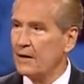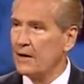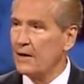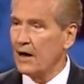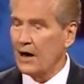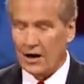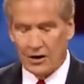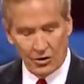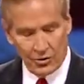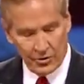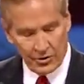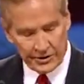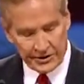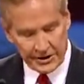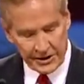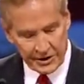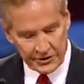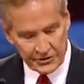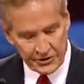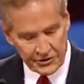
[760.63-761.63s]
Our Lord
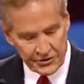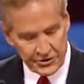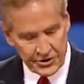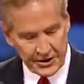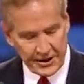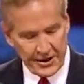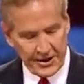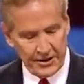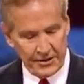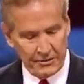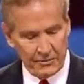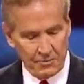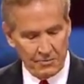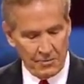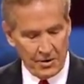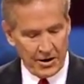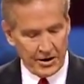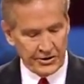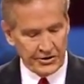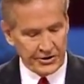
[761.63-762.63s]
tells us to go.
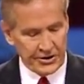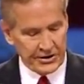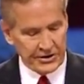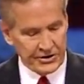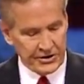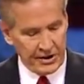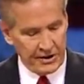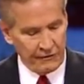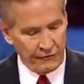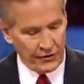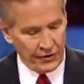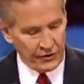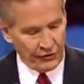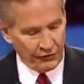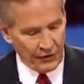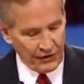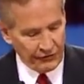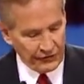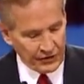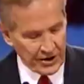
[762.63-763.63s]
Mark sixteen, verse
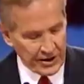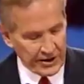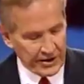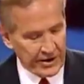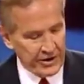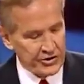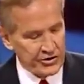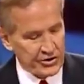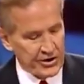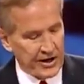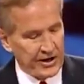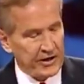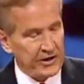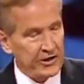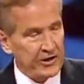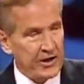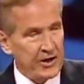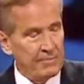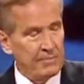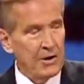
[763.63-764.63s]
fifteen, and he said
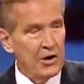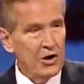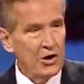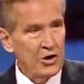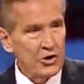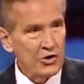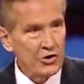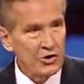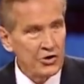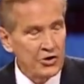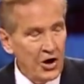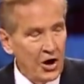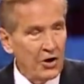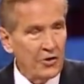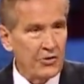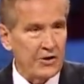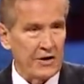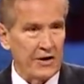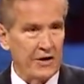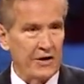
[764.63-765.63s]
unto them,
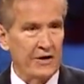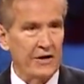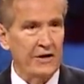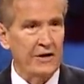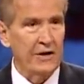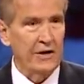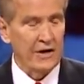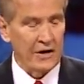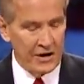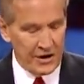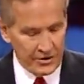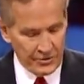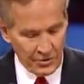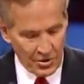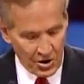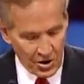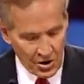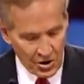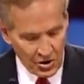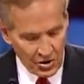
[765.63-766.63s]
go ye into
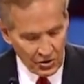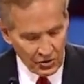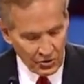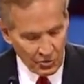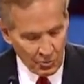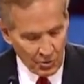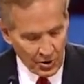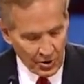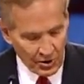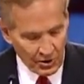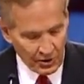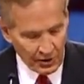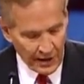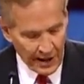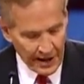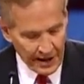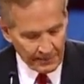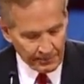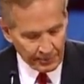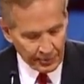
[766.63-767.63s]
all the world
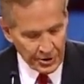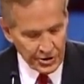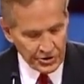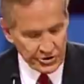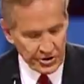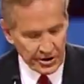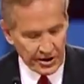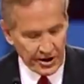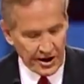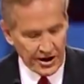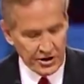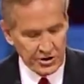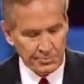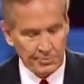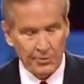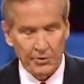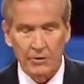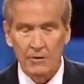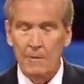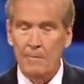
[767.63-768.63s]
and preach the
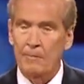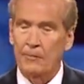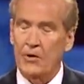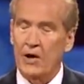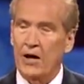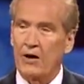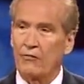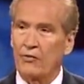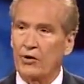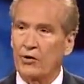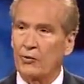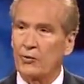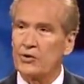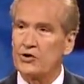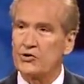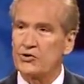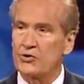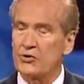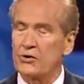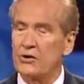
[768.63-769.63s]
gospel to every
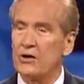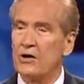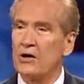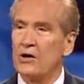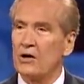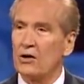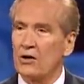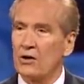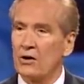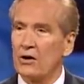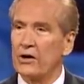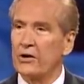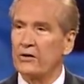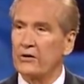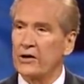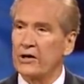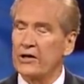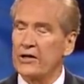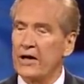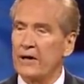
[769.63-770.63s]
creature.
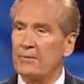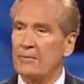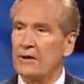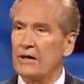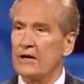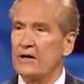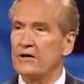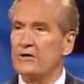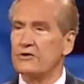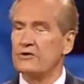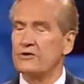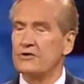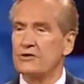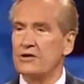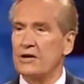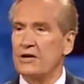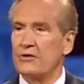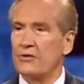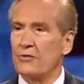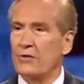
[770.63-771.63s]
Literally that means,
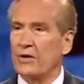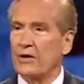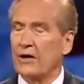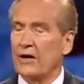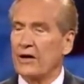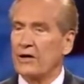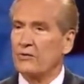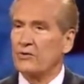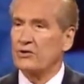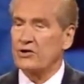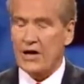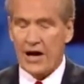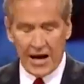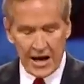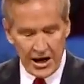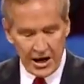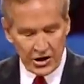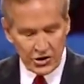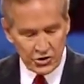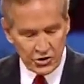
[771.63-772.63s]
in the Greek language,
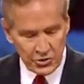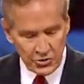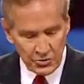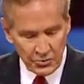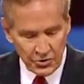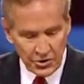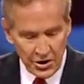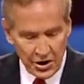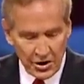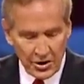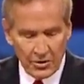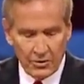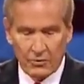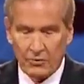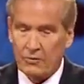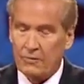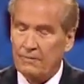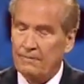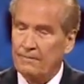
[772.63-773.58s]
as you go,